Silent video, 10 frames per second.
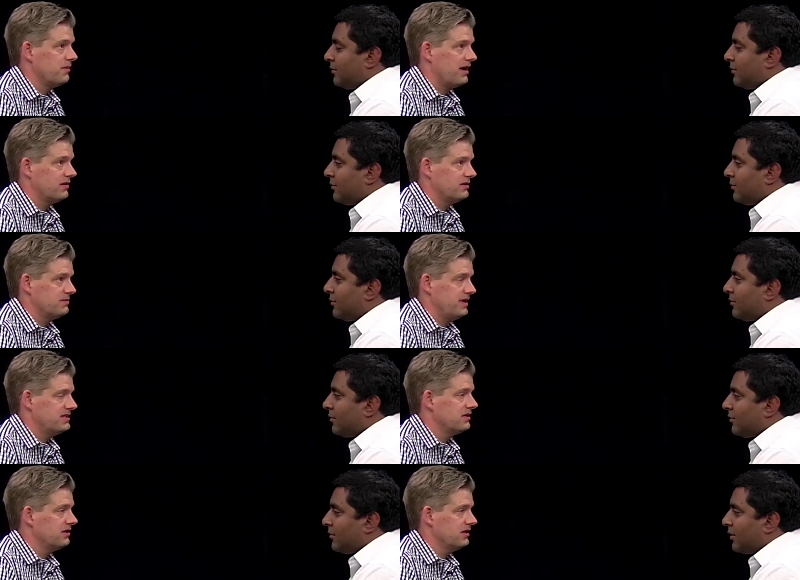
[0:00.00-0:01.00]
Speaker 1: model is
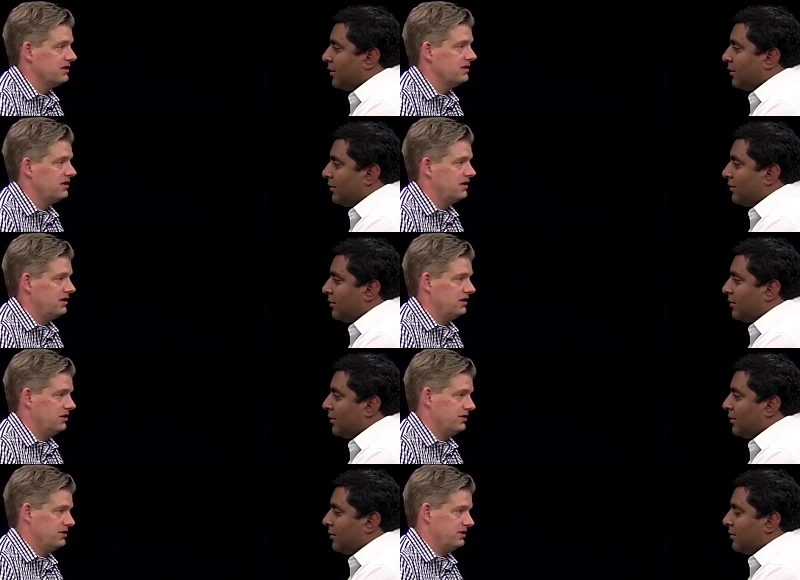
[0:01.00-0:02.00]
basically,
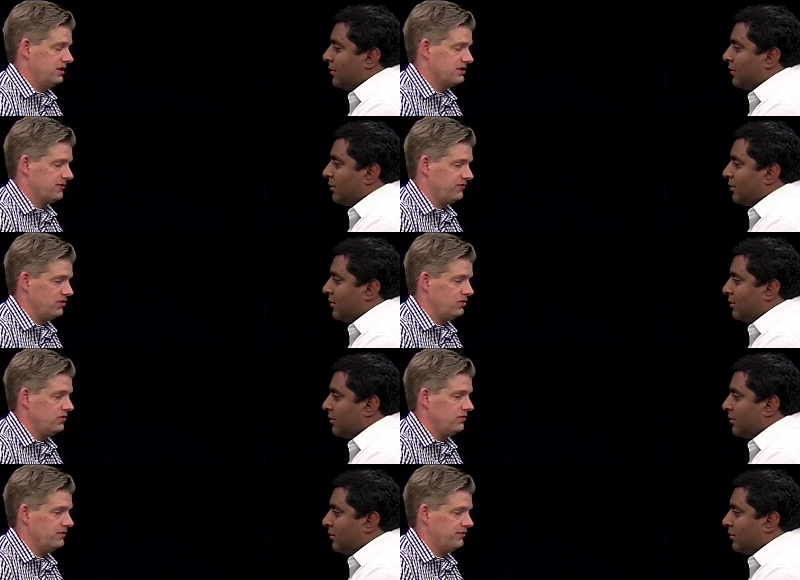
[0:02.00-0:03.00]
you know, there, there's a
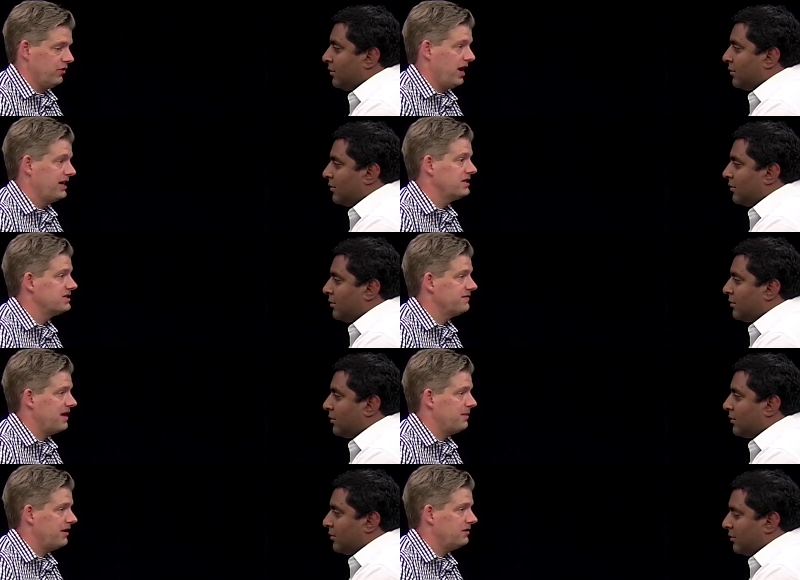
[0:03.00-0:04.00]
few varieties of
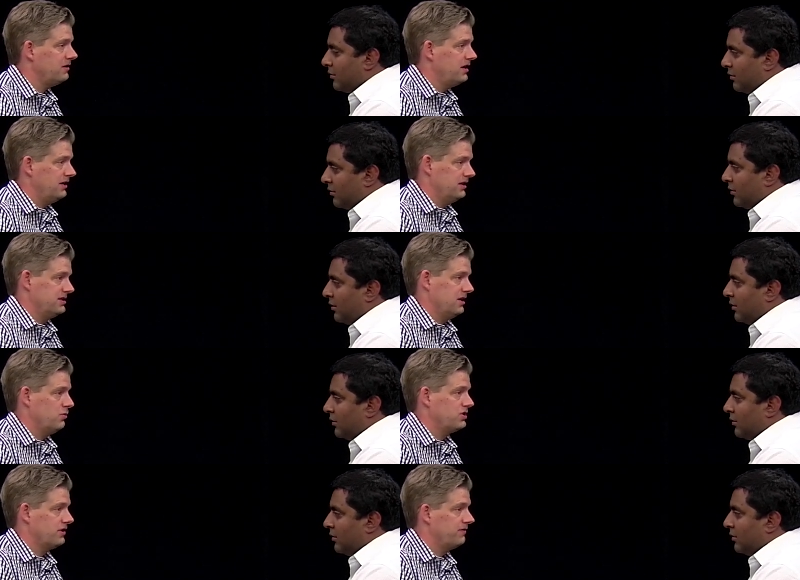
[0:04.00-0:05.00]
that model. There's
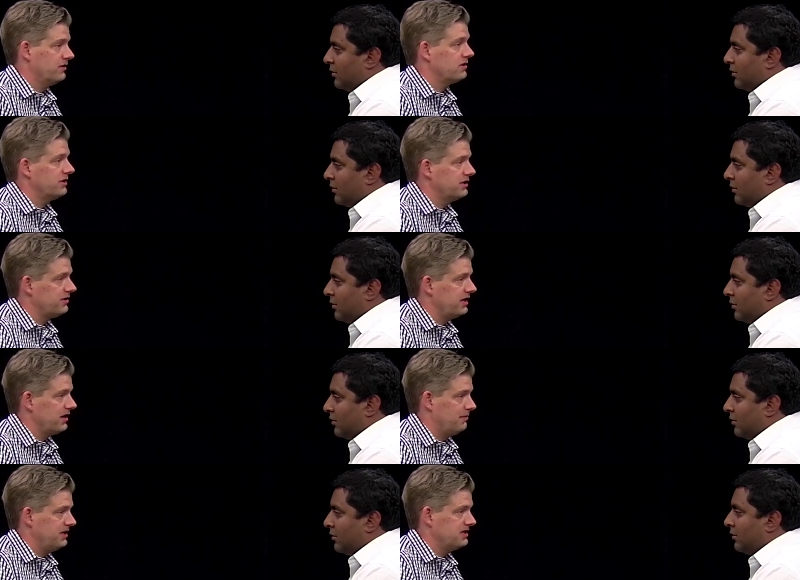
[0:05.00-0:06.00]
some which are vertically
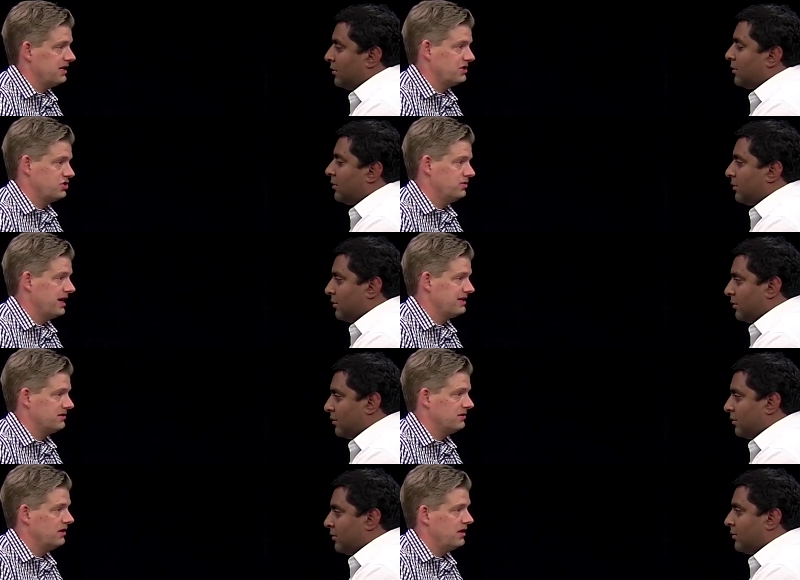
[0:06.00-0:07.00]
integrated companies like Shoedazzle